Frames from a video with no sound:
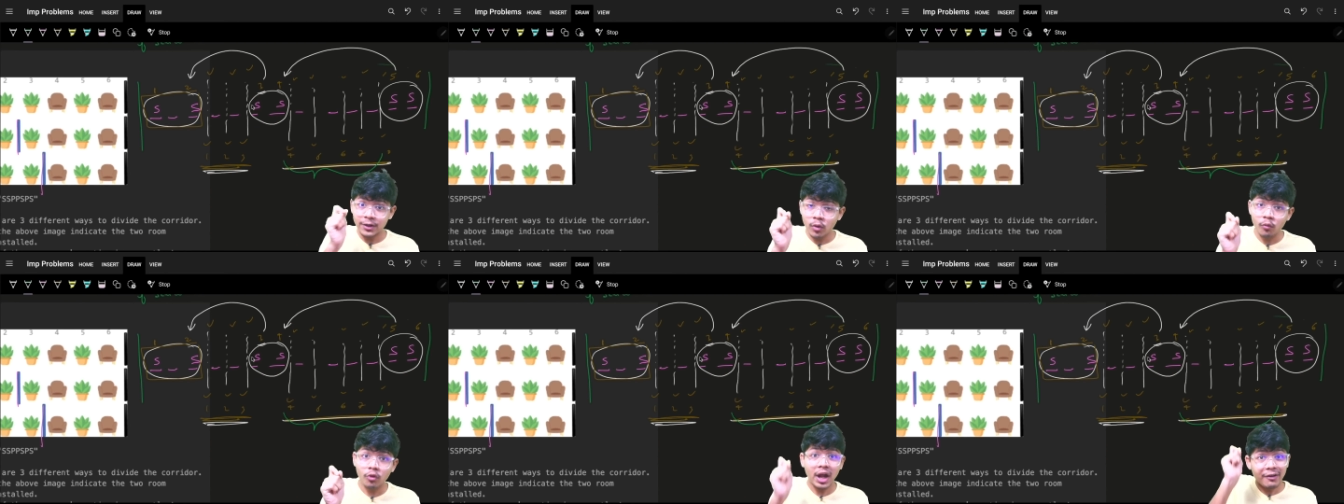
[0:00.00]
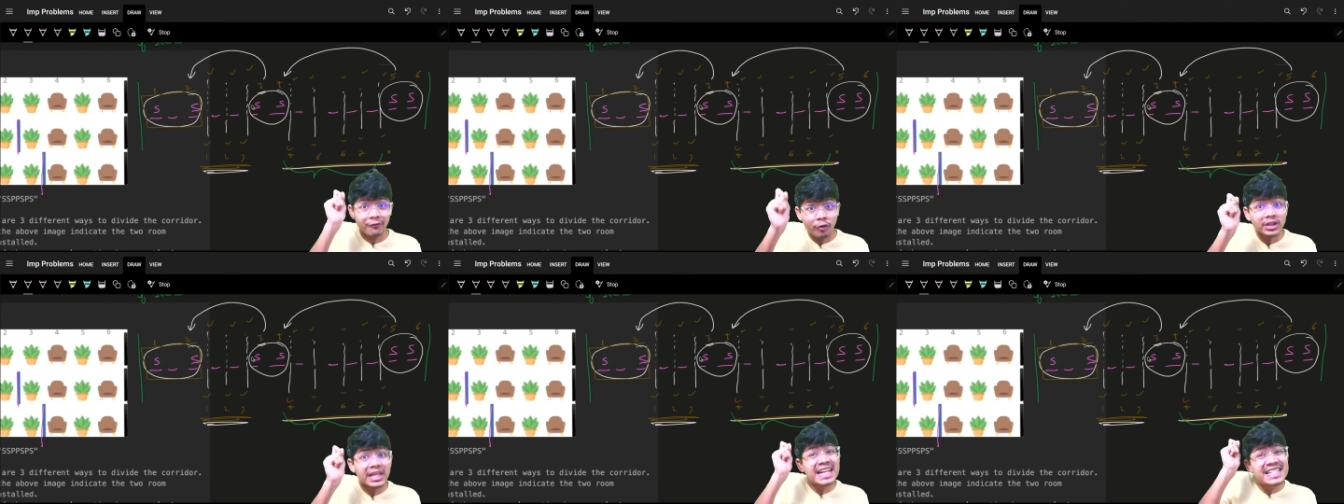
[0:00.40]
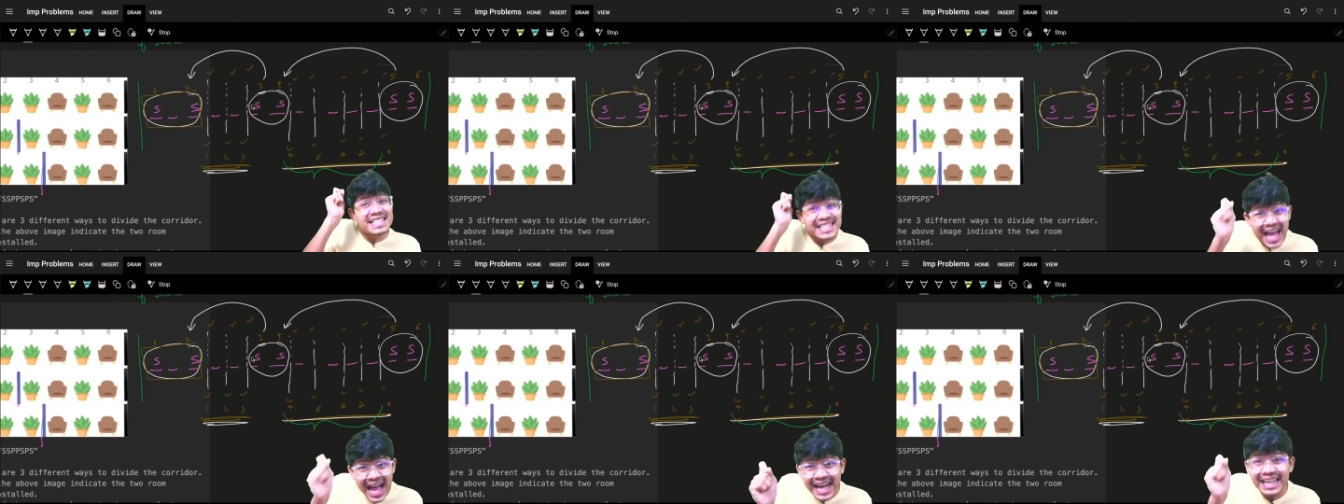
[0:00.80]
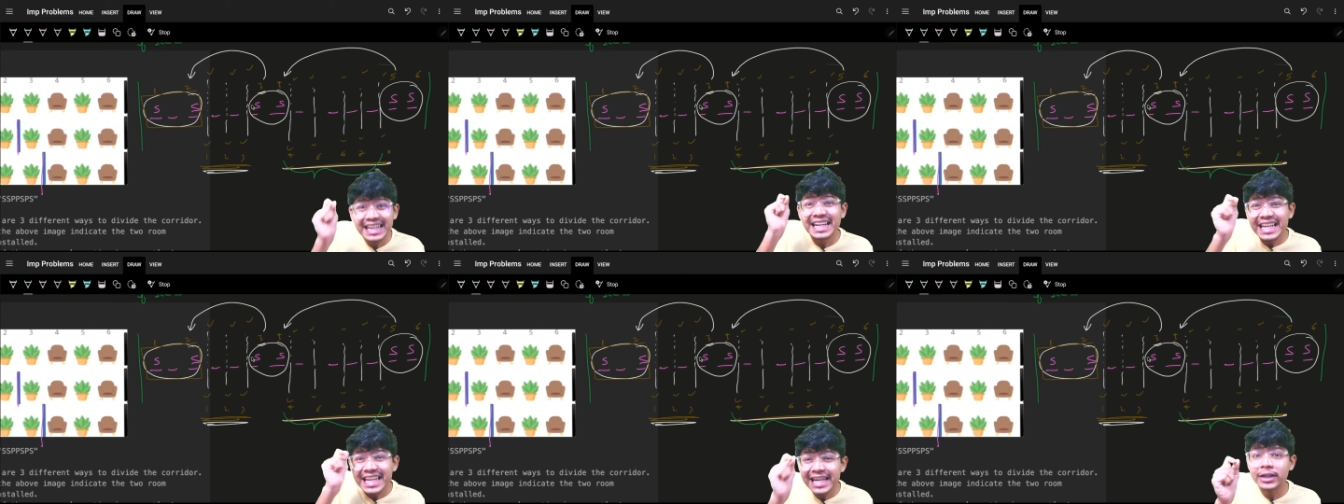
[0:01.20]
want, I want
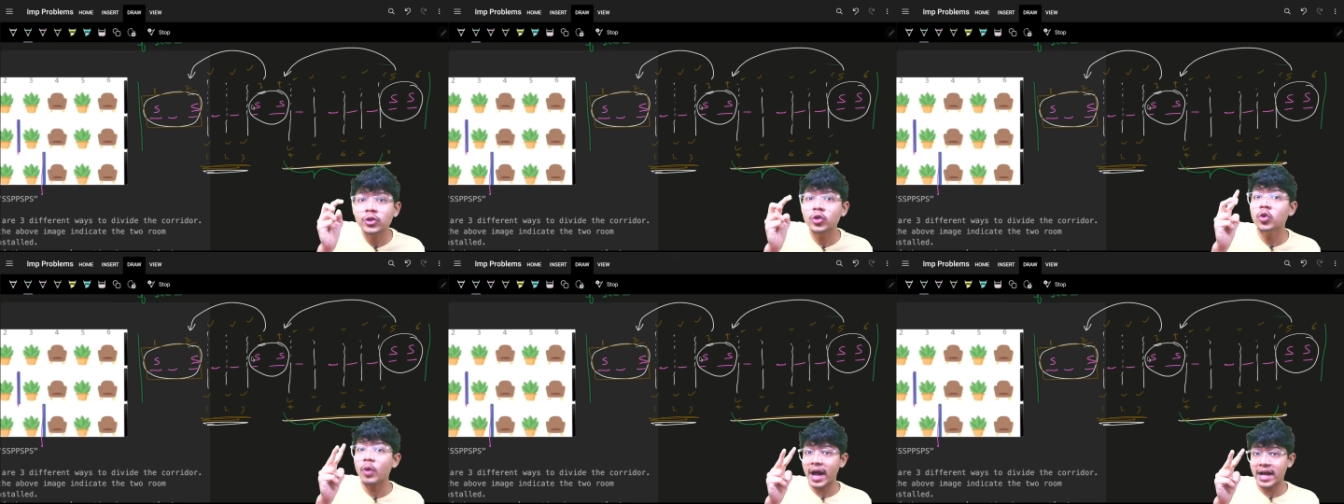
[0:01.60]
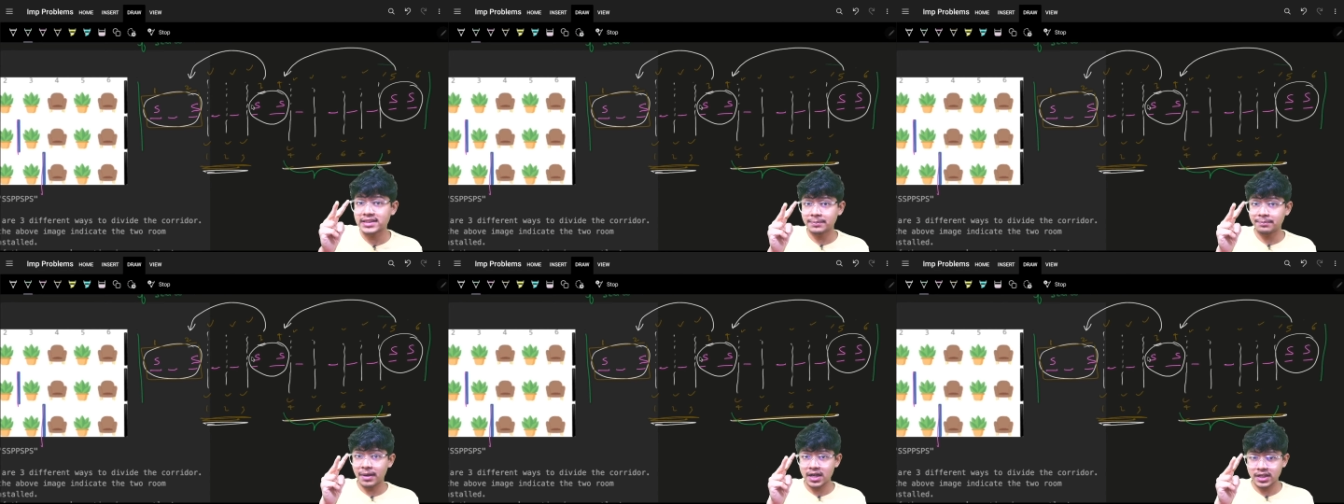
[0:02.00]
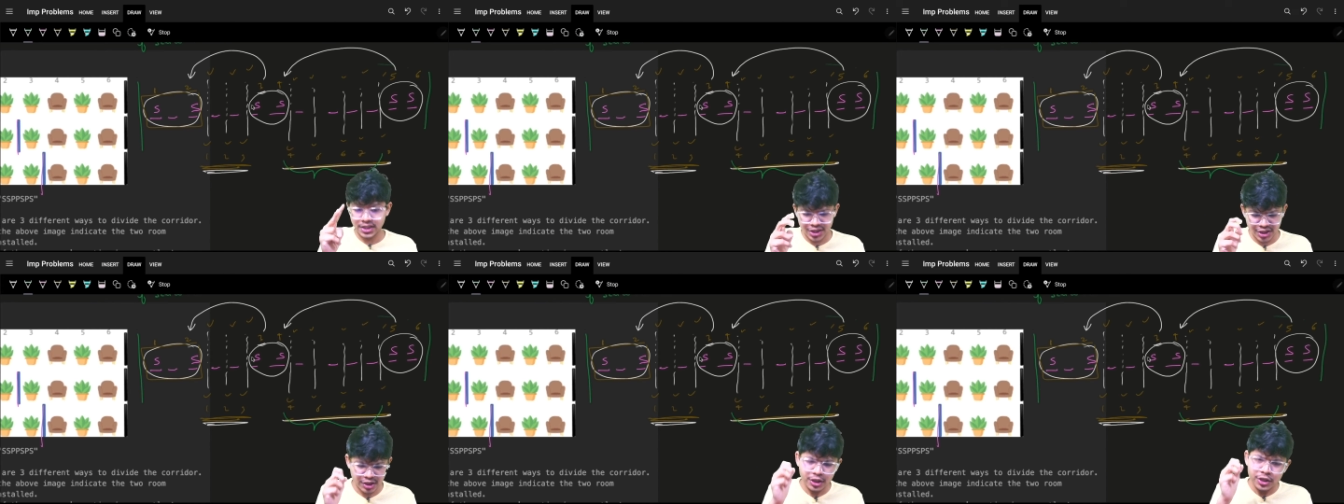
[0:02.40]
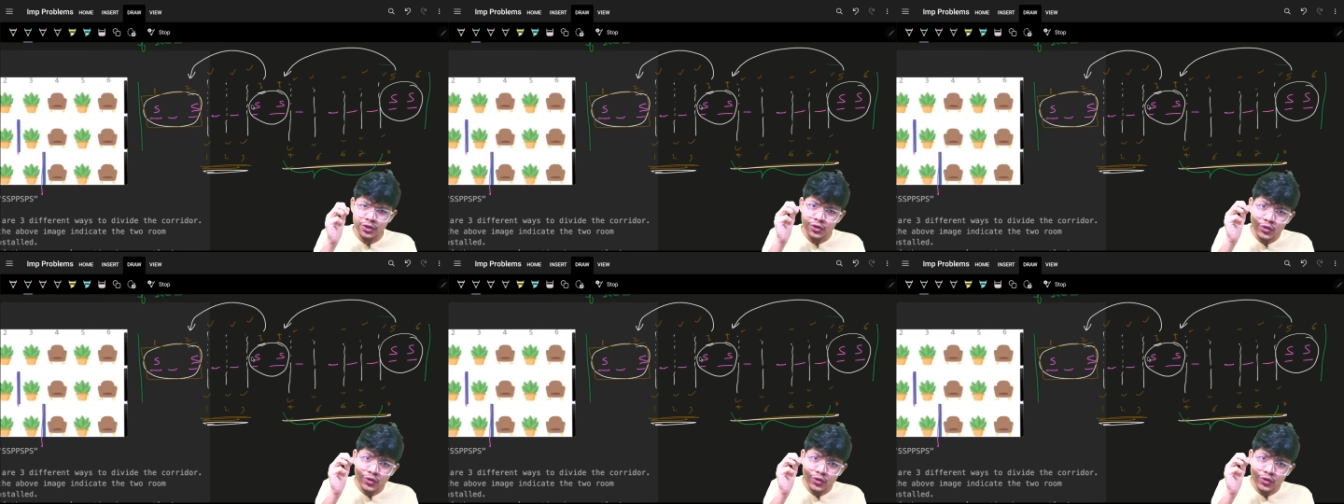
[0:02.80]
exactly 2 as a partition. So